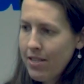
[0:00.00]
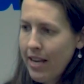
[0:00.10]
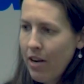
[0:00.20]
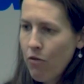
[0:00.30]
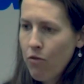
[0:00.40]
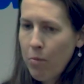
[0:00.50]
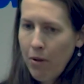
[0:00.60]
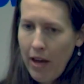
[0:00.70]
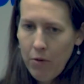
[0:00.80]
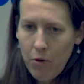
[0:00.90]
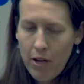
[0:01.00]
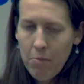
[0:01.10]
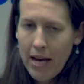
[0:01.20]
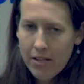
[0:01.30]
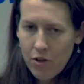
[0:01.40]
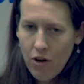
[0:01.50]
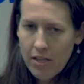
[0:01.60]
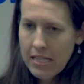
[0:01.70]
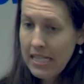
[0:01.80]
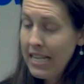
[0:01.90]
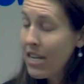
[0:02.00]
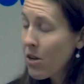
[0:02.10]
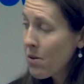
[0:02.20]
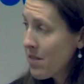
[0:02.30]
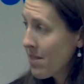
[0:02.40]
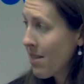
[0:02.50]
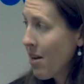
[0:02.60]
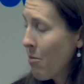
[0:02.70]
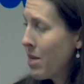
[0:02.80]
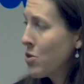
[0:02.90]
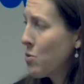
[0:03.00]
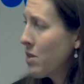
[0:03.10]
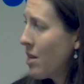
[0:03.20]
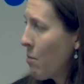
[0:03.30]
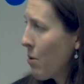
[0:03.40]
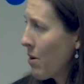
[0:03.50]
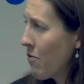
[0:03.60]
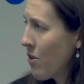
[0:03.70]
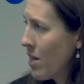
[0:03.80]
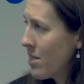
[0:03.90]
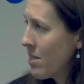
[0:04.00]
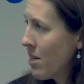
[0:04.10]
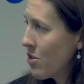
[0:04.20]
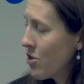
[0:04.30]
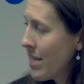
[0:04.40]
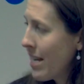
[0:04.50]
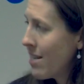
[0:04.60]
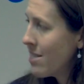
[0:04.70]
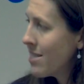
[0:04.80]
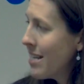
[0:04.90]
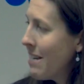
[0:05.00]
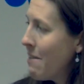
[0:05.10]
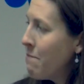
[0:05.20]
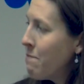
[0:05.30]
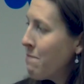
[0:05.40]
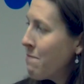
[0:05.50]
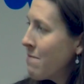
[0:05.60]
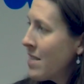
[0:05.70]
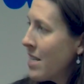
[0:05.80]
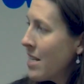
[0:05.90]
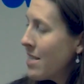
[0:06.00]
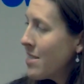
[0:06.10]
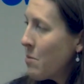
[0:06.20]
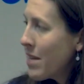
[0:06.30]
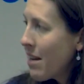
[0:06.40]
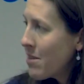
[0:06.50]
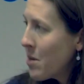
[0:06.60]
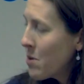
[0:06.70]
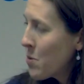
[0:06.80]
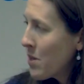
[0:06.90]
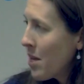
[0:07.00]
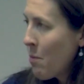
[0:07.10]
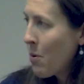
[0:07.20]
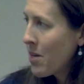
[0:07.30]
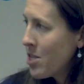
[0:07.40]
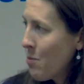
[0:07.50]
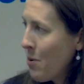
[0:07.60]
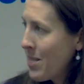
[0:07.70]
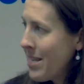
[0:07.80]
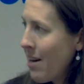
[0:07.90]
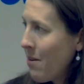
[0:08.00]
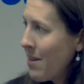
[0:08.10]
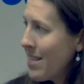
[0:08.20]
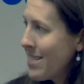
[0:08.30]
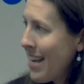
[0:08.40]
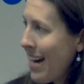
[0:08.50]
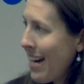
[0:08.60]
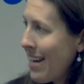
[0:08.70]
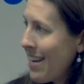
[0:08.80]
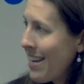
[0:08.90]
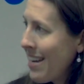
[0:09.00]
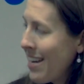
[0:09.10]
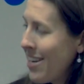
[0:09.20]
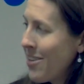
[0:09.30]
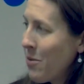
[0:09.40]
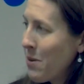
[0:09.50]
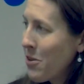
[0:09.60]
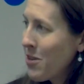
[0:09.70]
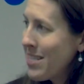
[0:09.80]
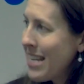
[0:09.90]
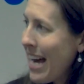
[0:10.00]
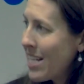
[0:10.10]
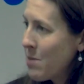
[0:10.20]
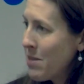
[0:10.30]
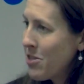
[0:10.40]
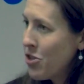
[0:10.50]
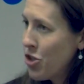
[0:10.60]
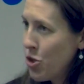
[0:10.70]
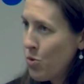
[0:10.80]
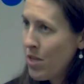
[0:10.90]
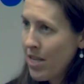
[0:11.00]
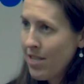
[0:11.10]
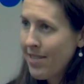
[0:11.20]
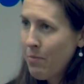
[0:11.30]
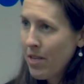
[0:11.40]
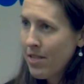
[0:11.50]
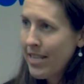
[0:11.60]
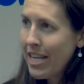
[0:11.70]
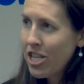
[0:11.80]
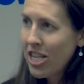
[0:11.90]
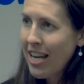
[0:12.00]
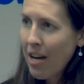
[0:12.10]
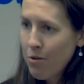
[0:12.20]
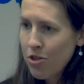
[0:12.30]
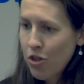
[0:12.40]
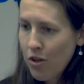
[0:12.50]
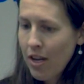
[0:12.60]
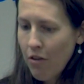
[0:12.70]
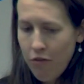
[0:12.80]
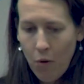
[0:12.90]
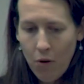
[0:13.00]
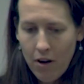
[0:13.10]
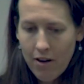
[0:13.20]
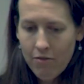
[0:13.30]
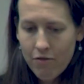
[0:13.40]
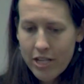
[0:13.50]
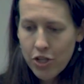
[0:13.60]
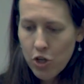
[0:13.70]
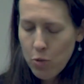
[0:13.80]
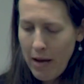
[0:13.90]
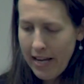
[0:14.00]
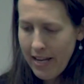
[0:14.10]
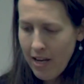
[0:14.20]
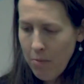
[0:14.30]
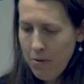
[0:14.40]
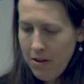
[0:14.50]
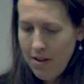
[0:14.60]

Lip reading: kind of ripple out their impacts across an ecosystem is really important for us to understand. Something else that was really important to point out is that, you know, when Kristen asked me to do this presentation, I was looking for research backing up